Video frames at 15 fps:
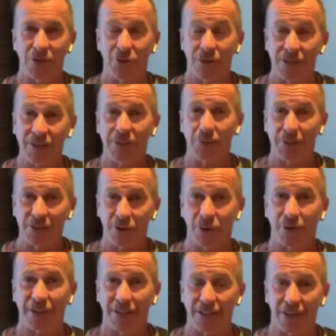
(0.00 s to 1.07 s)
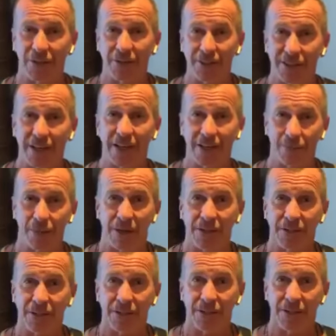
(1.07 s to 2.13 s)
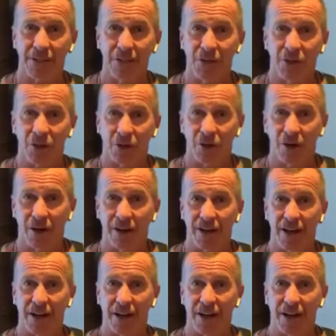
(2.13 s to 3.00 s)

You need to be doing it on a daily basis, all right?